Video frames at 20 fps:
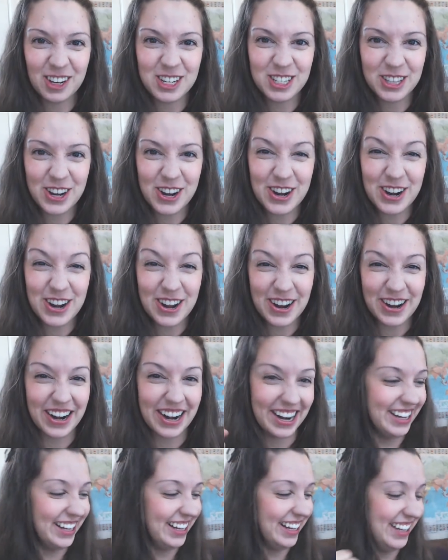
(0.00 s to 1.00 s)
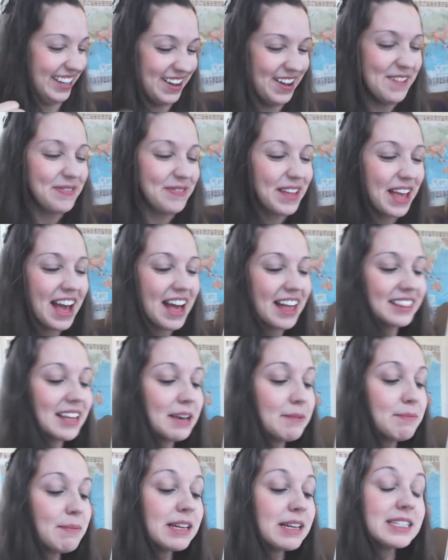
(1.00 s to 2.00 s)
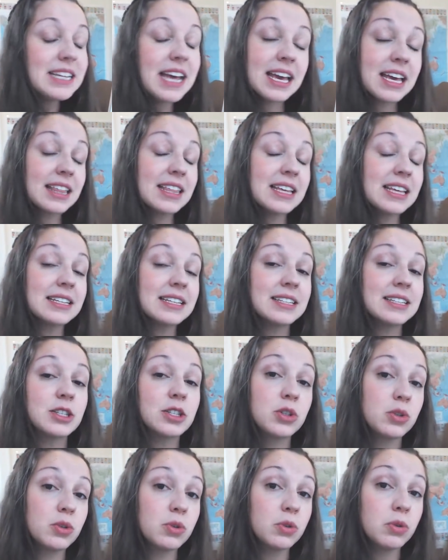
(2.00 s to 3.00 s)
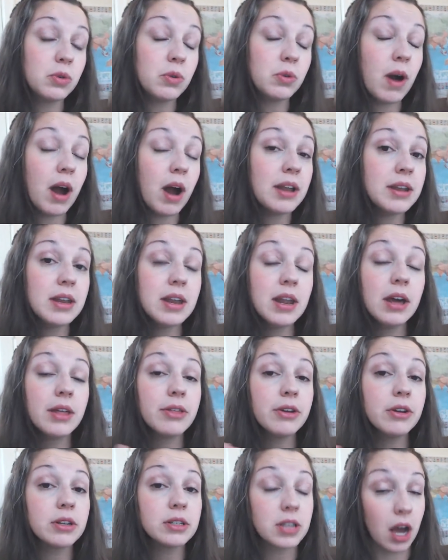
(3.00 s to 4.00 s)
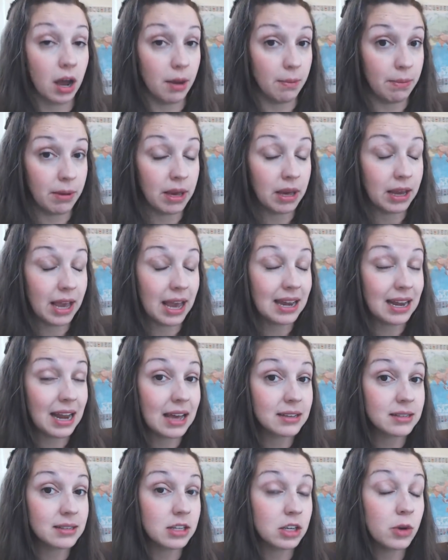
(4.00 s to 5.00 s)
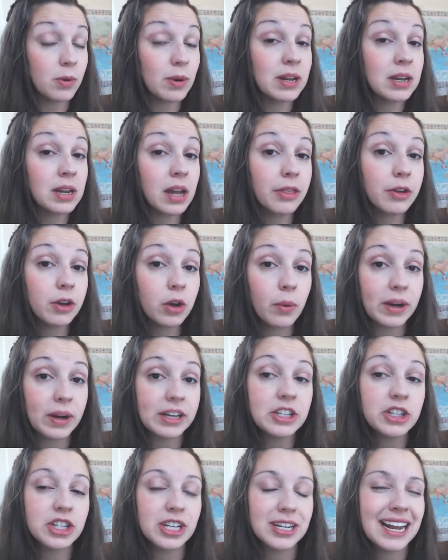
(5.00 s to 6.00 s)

learner. Let me take this to another topic and ask you another question.